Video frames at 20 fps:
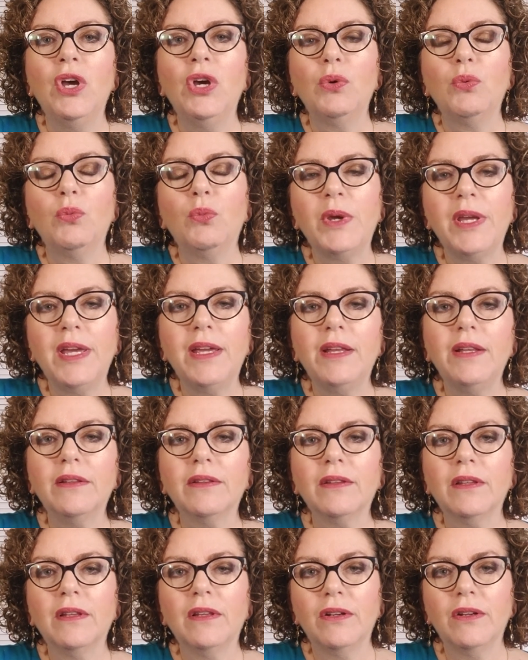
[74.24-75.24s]
we
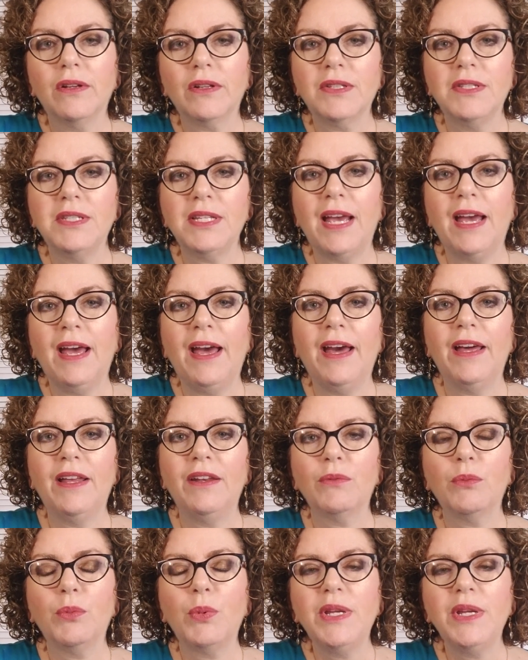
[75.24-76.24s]
looked at
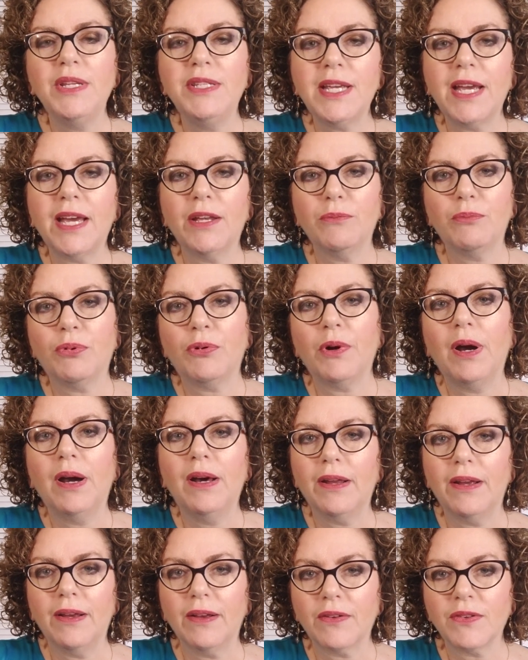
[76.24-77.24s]
Ouidad
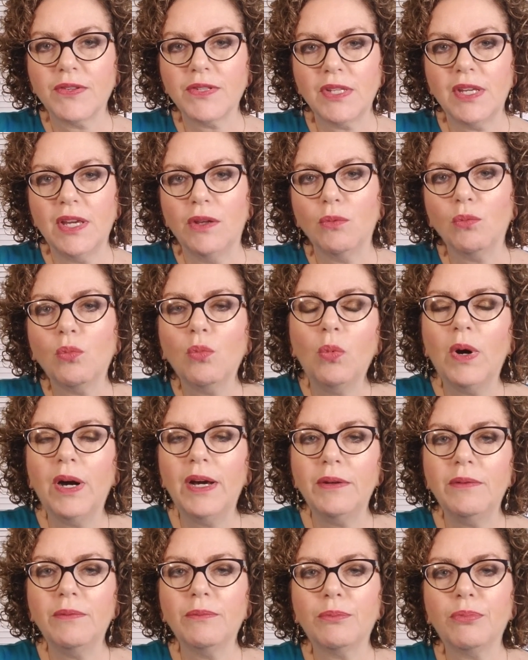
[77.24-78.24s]
products and
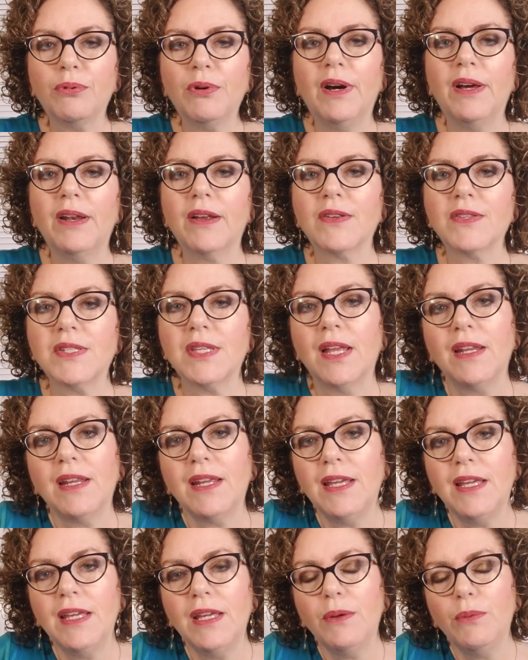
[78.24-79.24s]
what products that
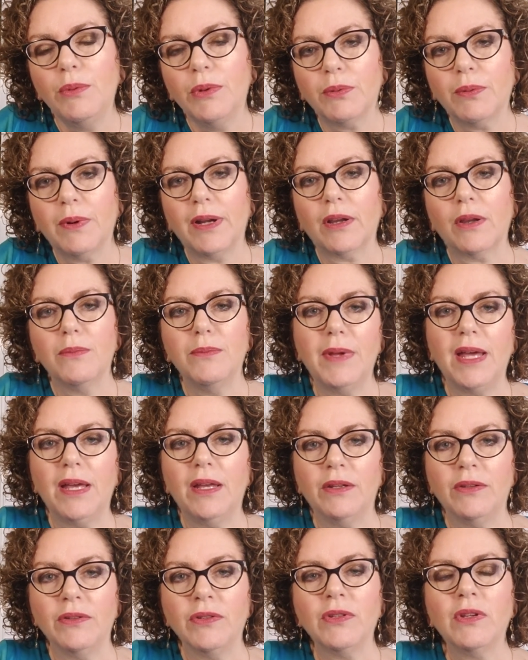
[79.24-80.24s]
he would
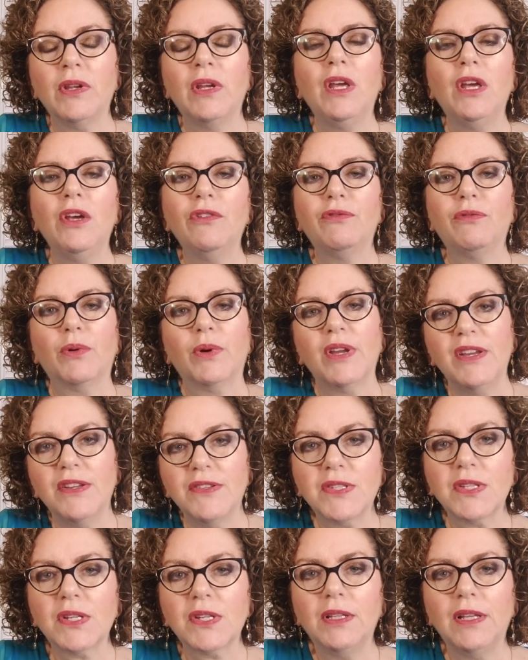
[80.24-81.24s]
recommend for
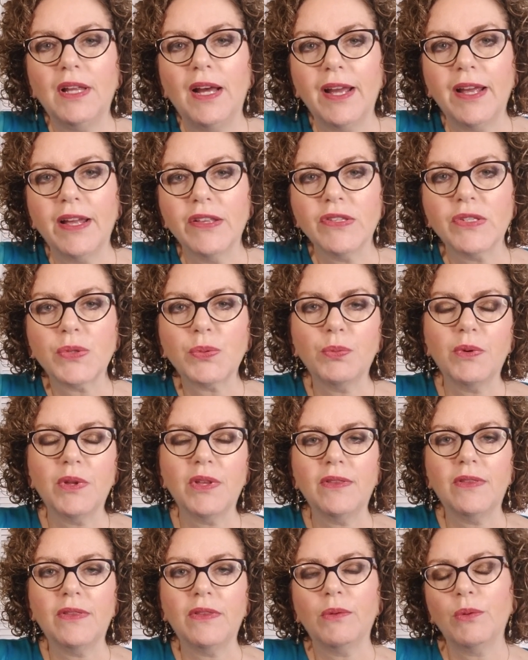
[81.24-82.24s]
his clients
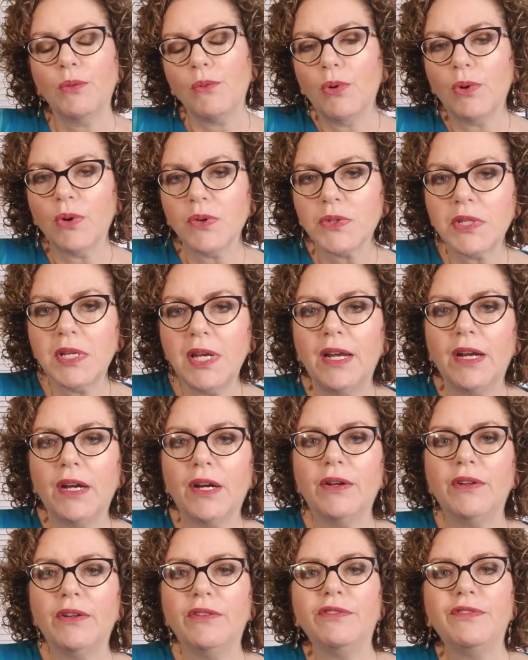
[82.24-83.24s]
with coarse hair
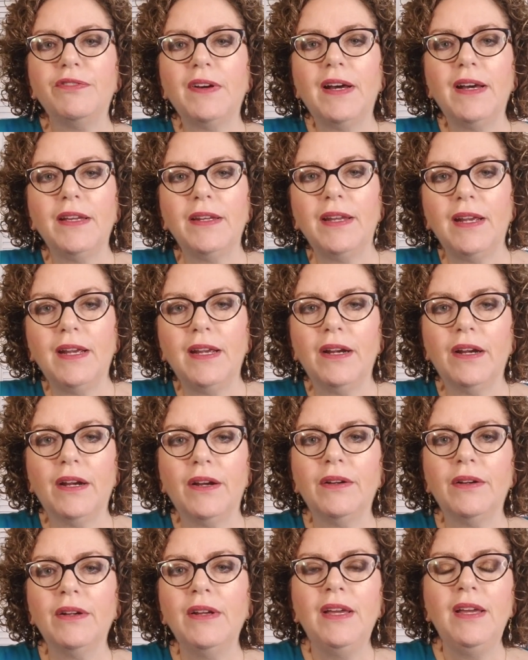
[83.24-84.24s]
and fine
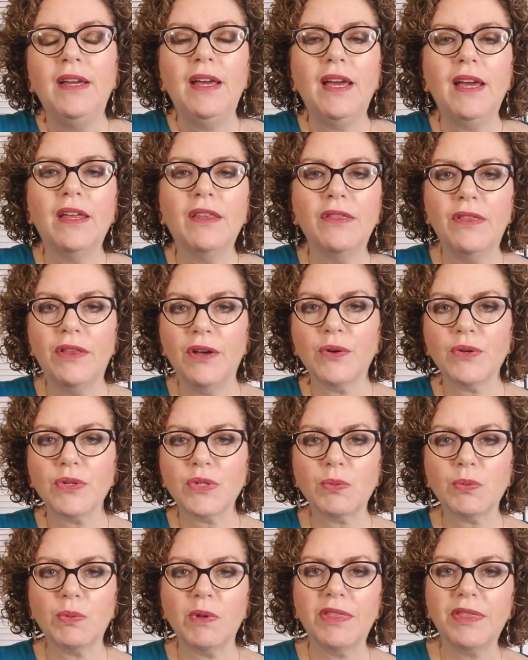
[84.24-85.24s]
hair and those
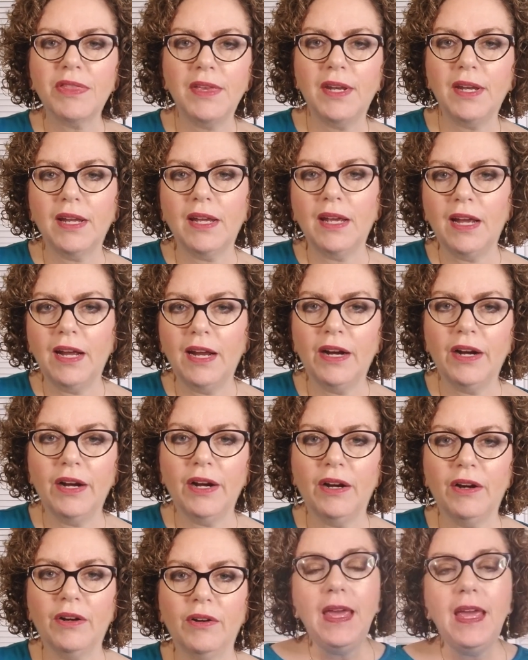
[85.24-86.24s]
with thinning
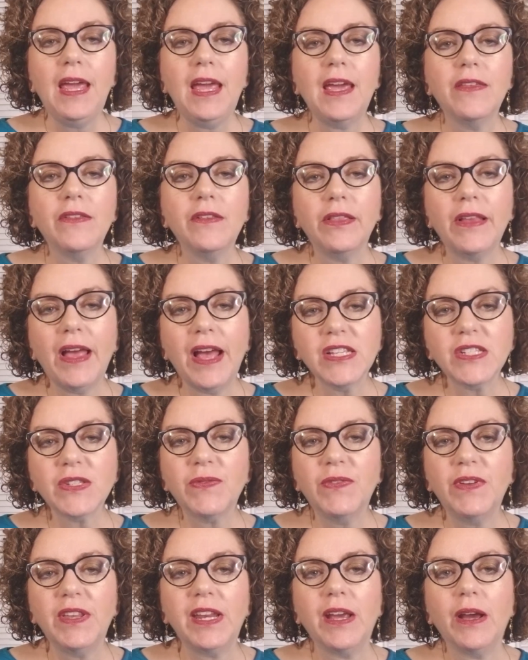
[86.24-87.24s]
hair. In the last
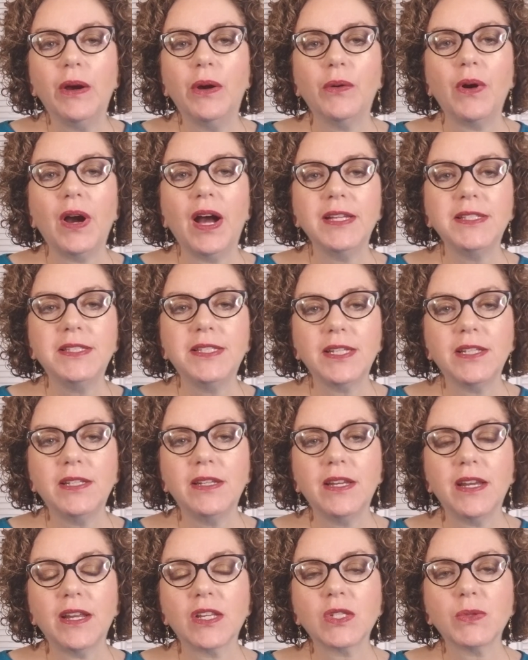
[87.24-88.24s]
video, I
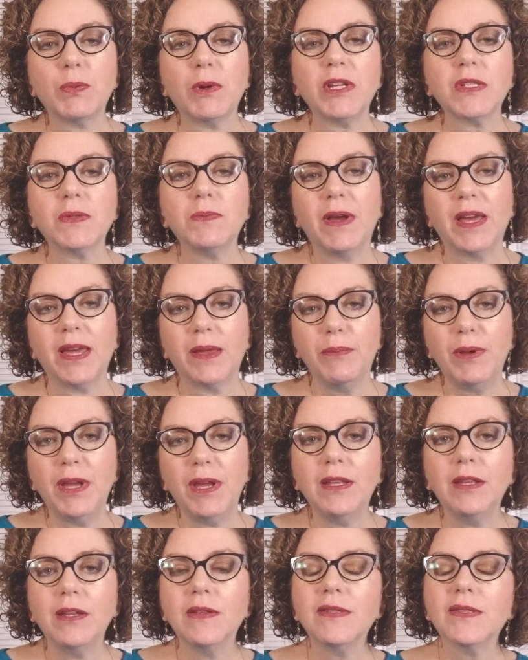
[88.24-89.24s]
didn't express my
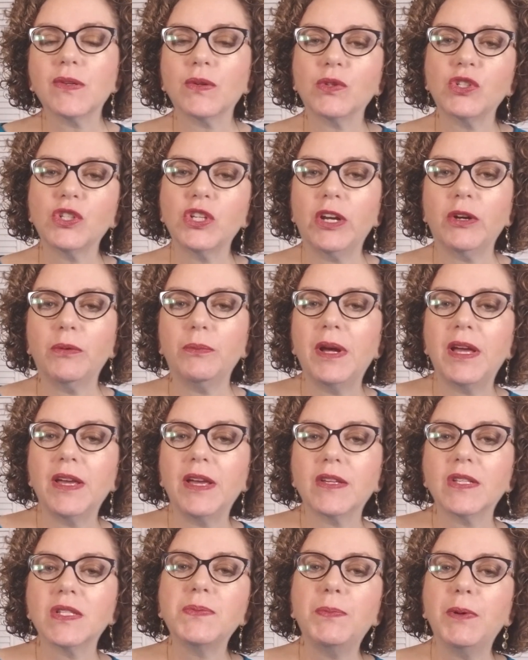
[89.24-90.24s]
opinions or share my
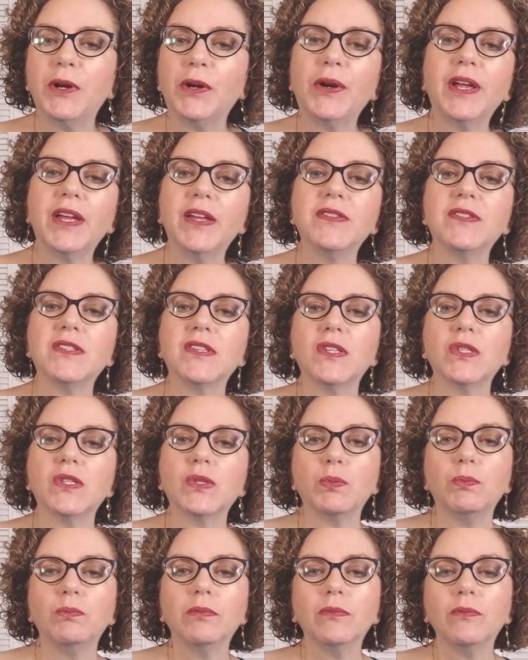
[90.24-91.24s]
experiences
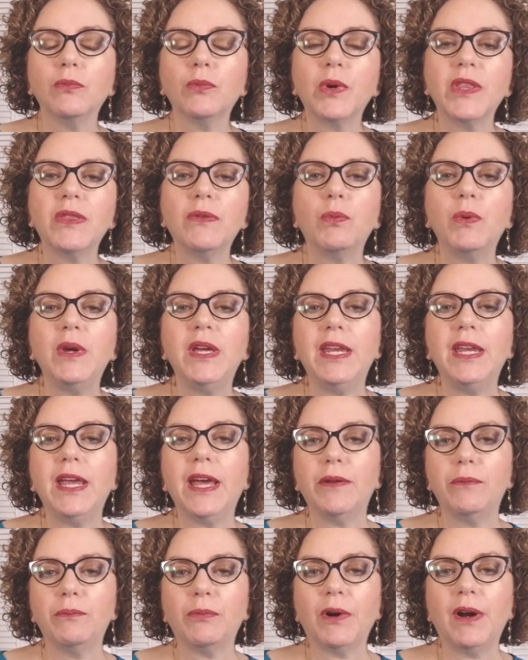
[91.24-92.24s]
with
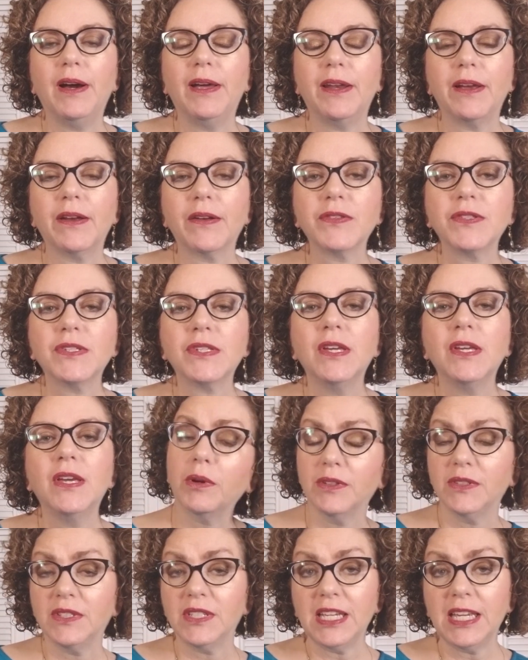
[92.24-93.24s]
Ouidad products.
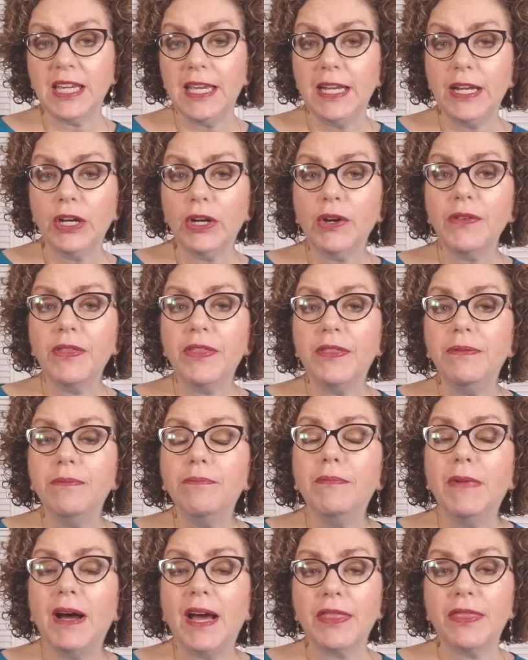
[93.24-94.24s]
To hear
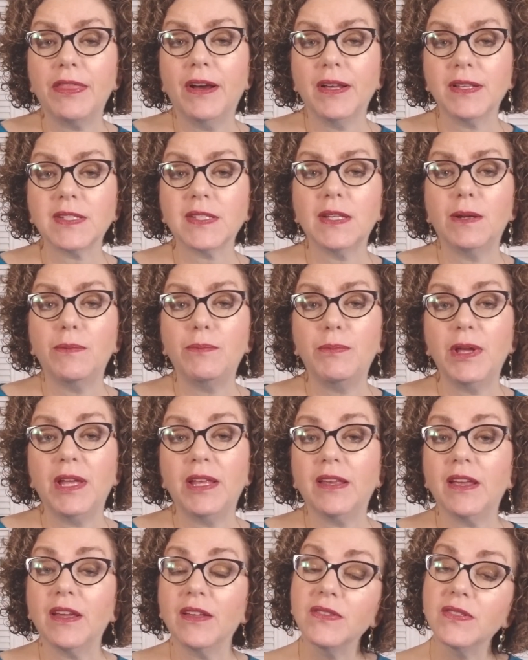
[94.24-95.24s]
my thoughts and
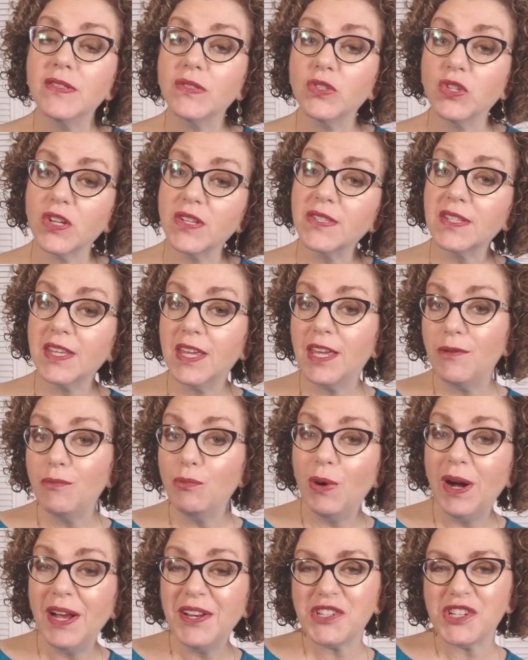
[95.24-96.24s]
opinions, just keep
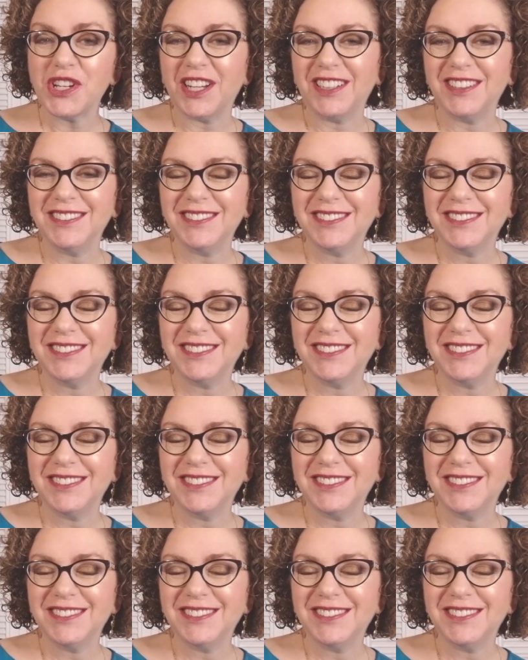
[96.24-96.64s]
watching.